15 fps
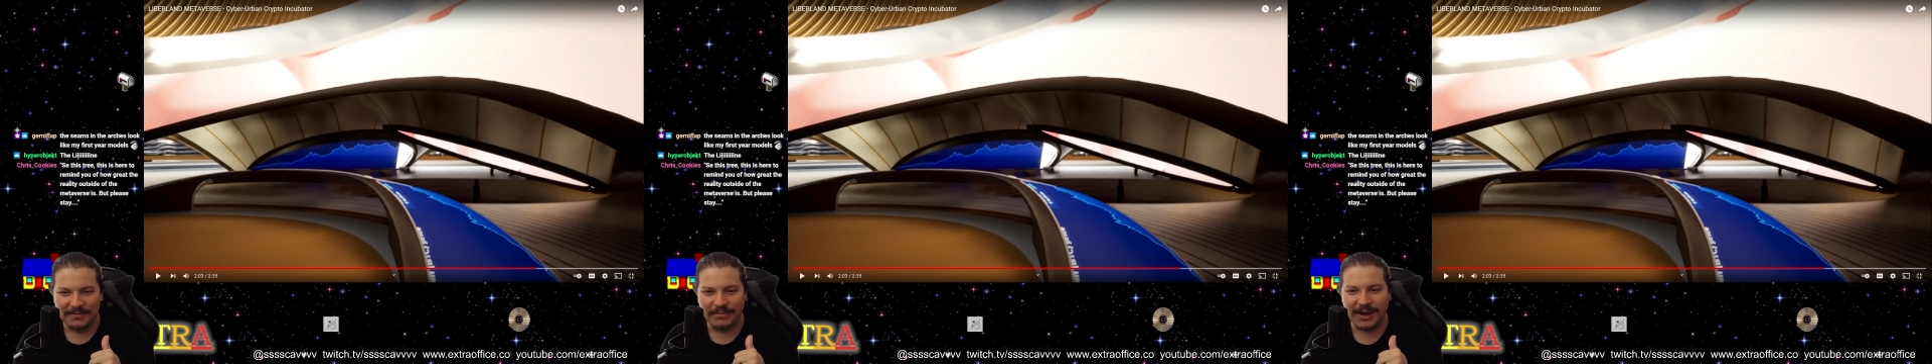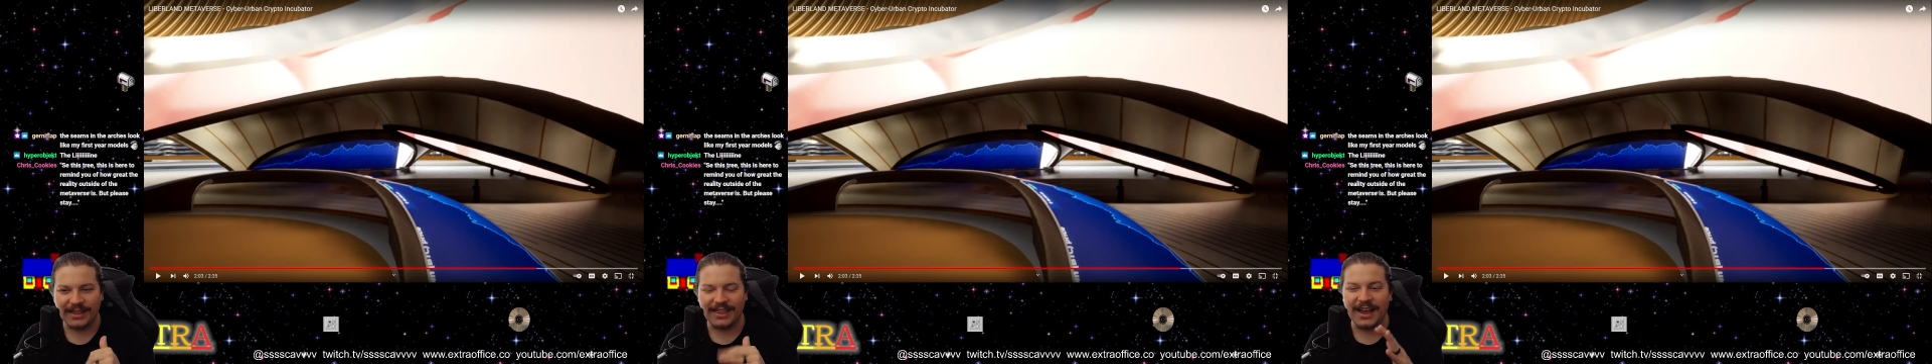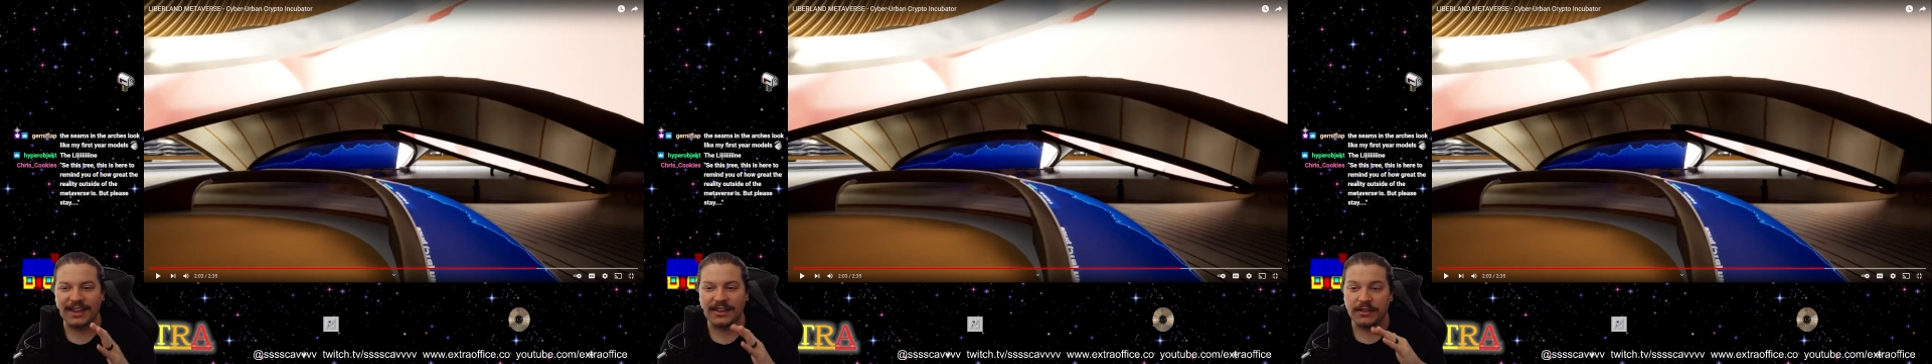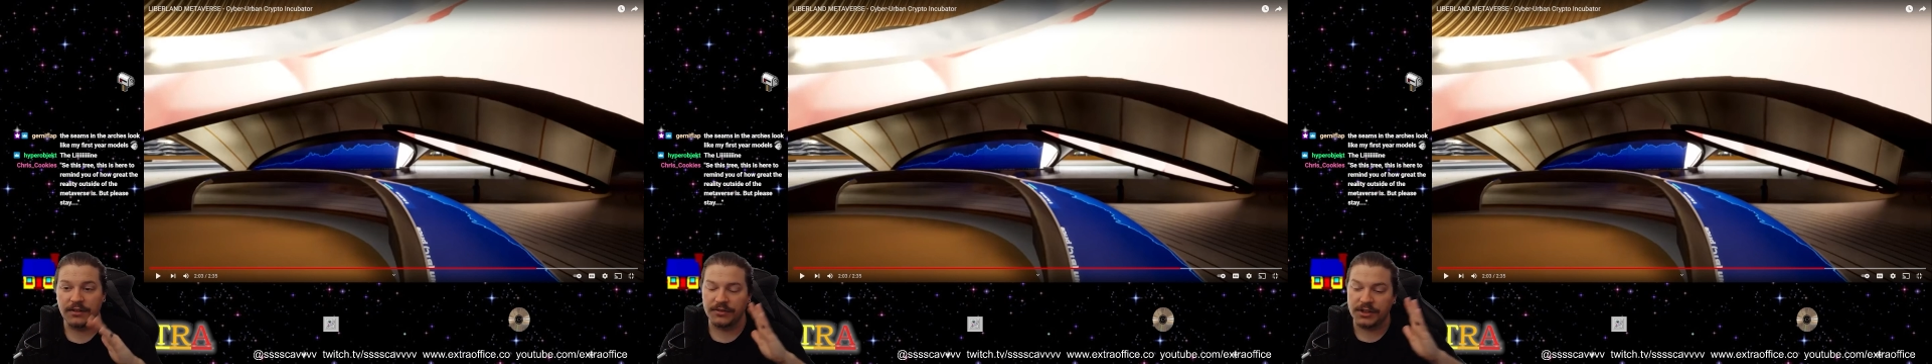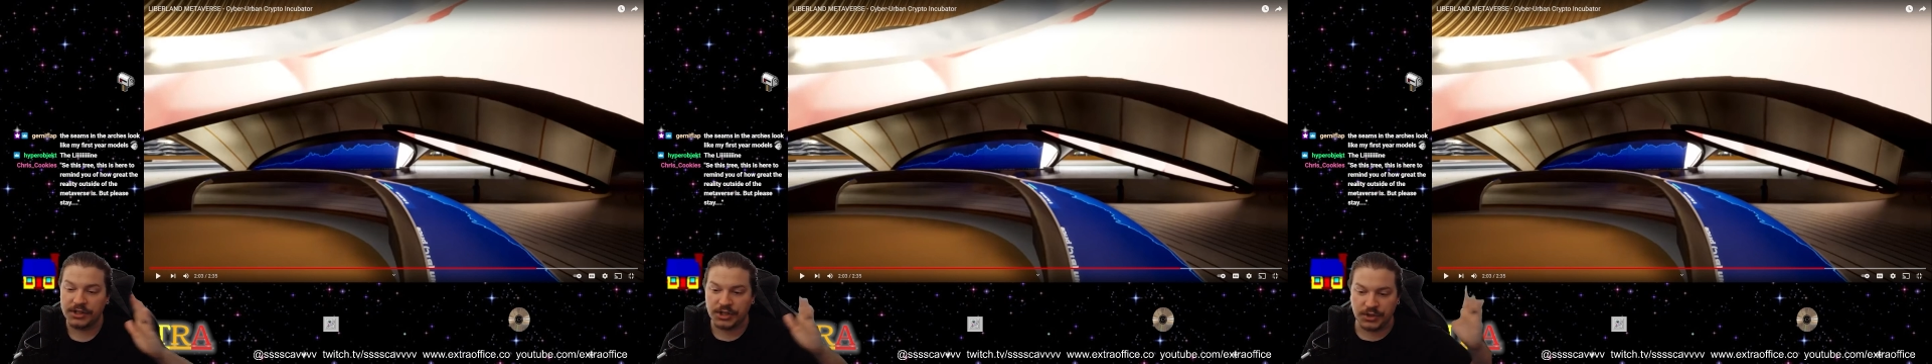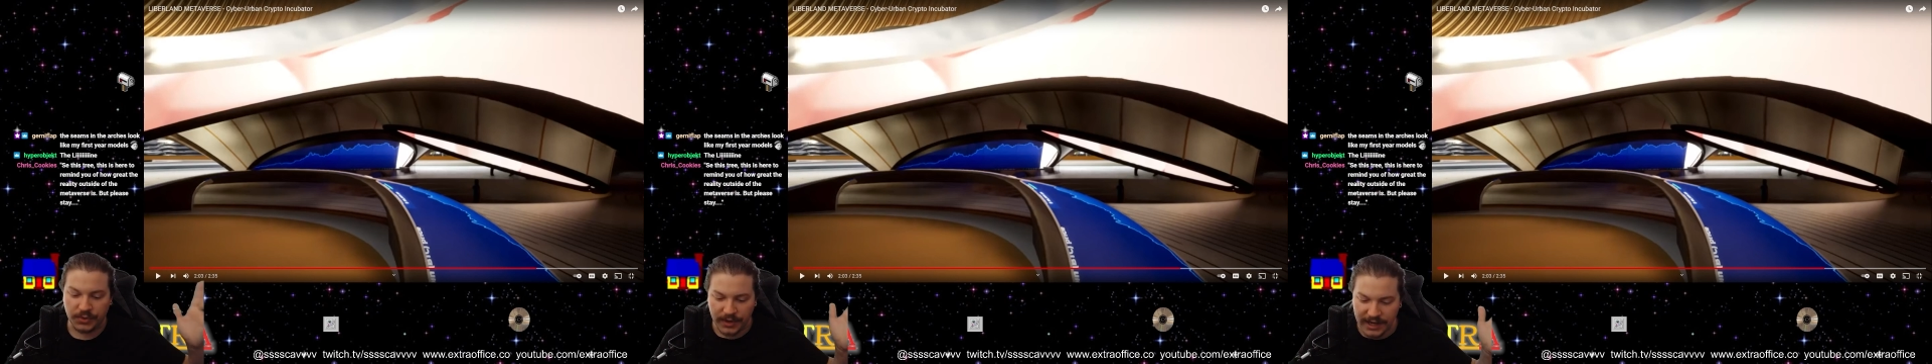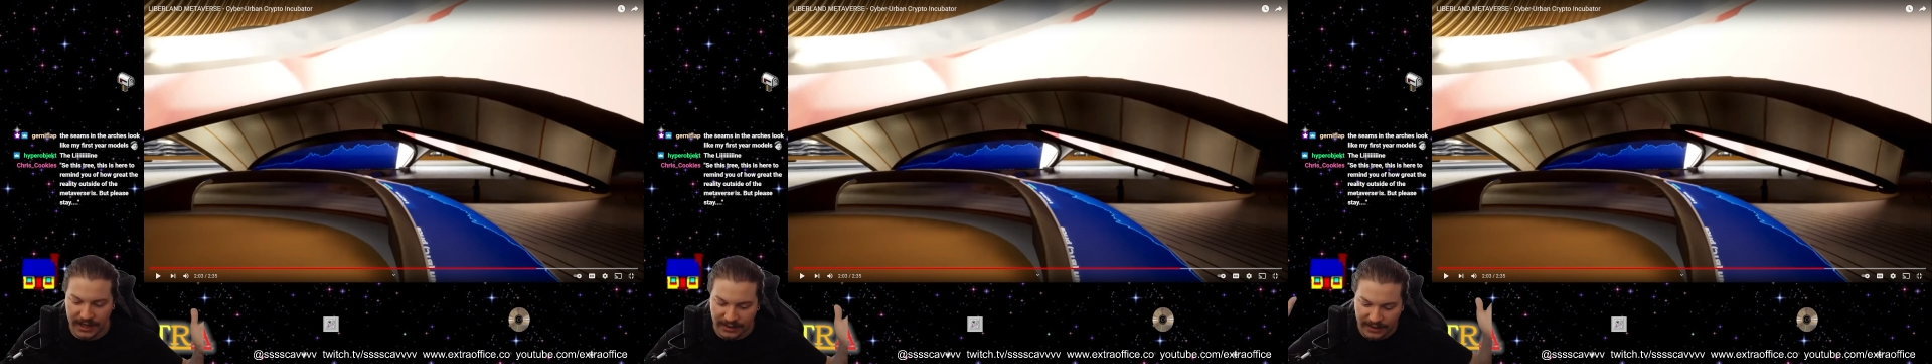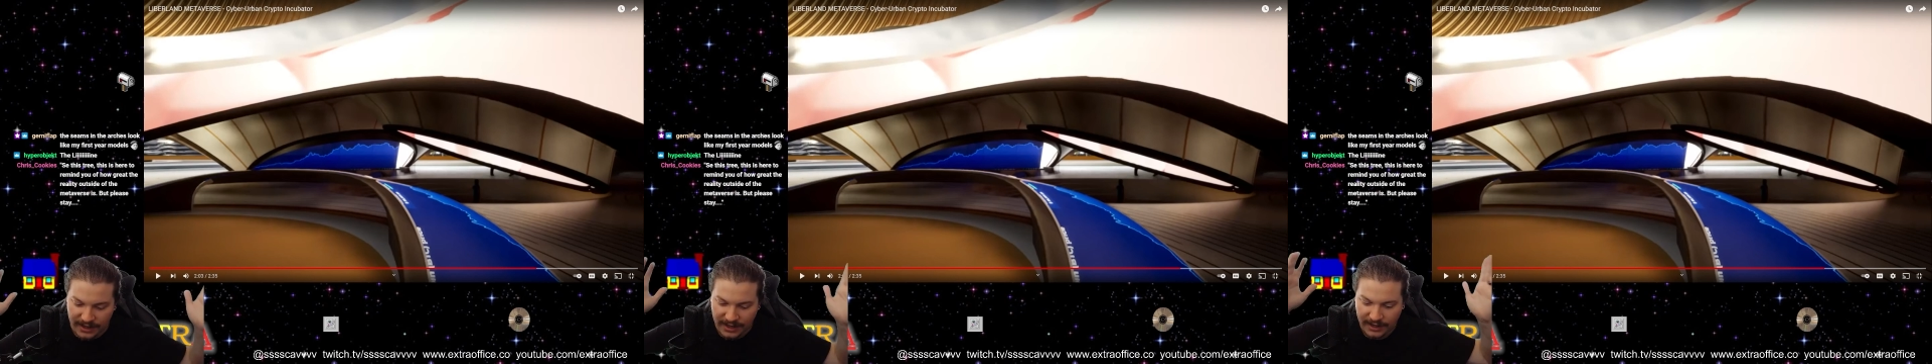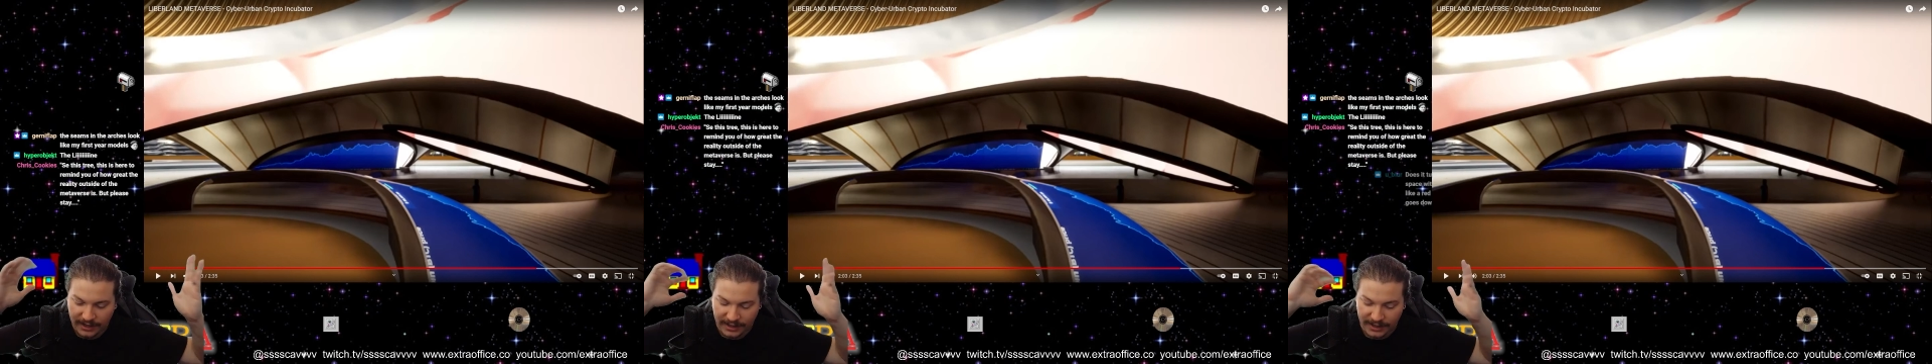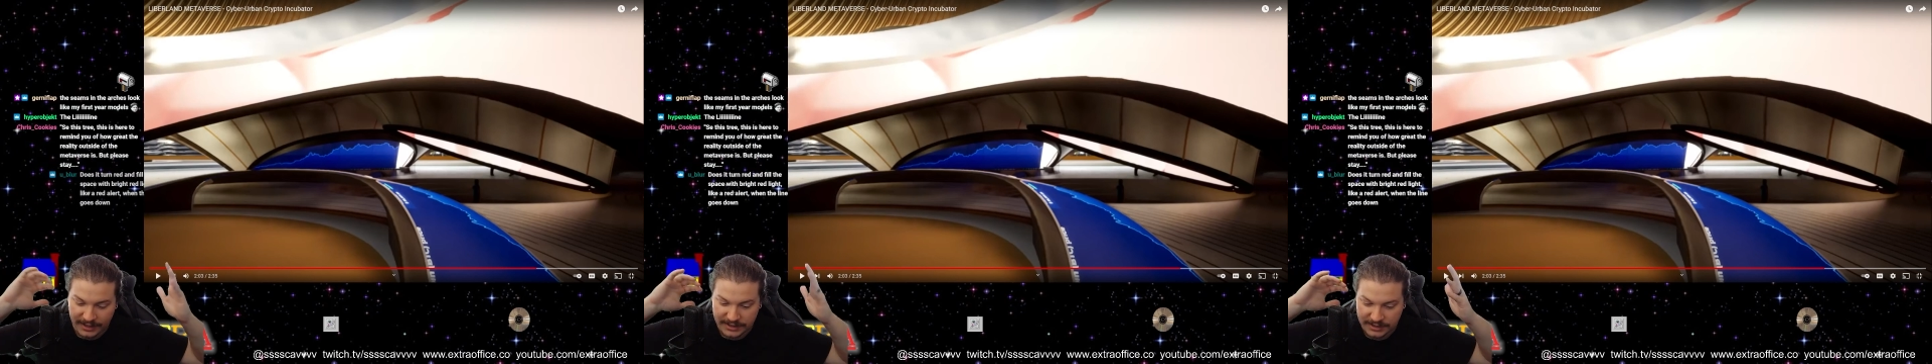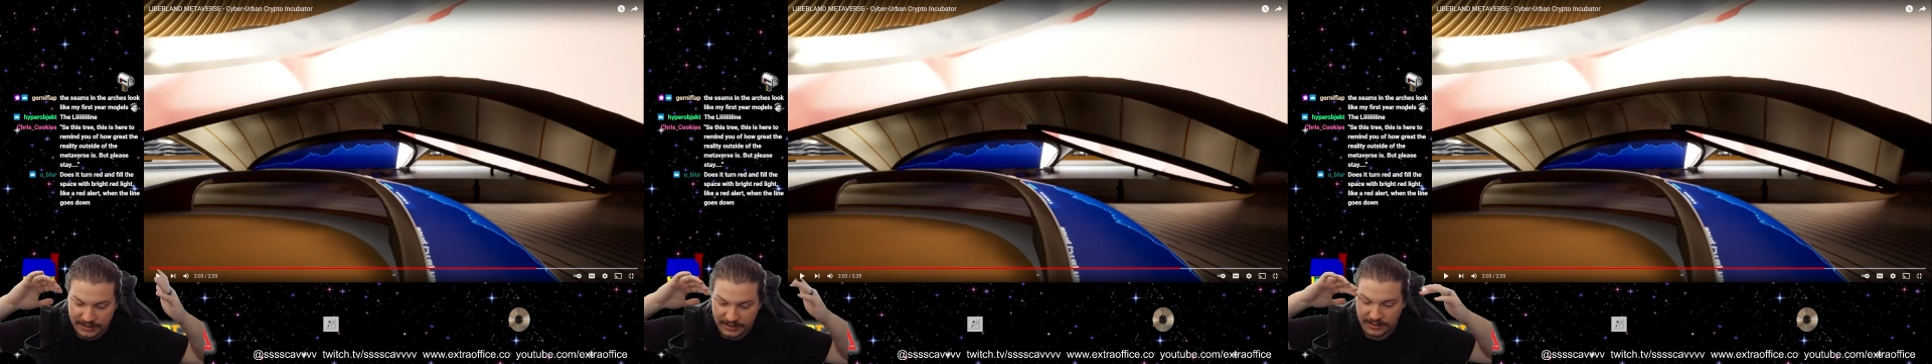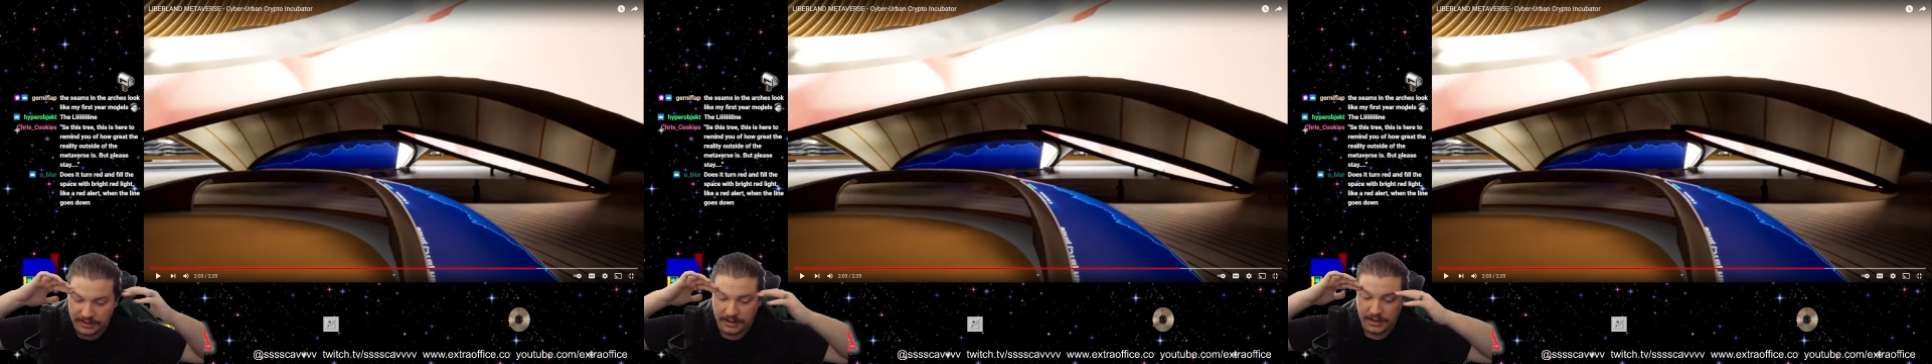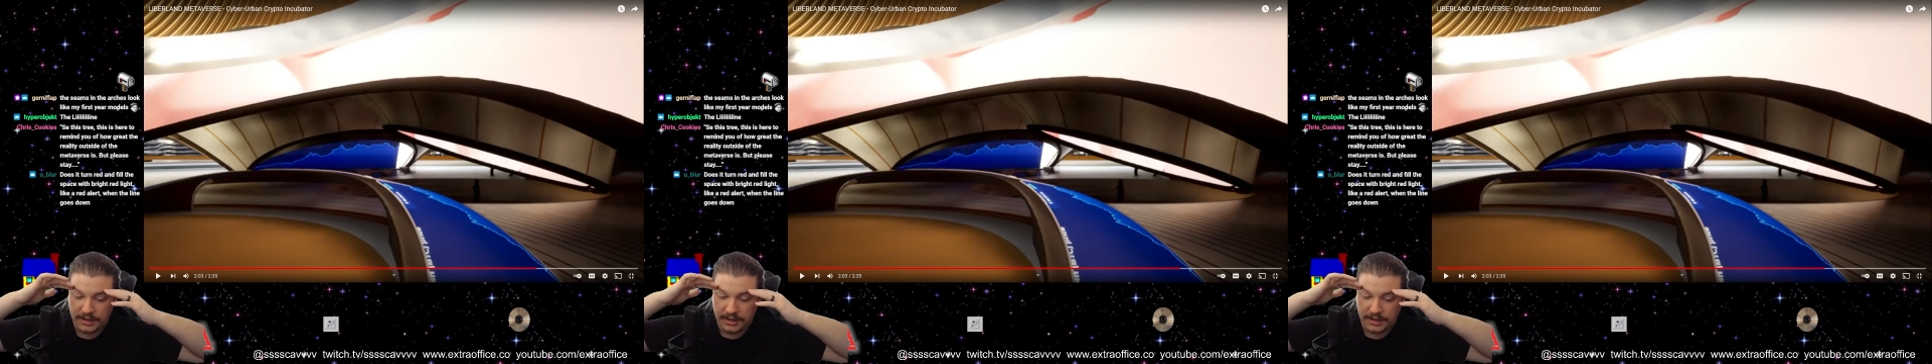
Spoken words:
but like the tree thing is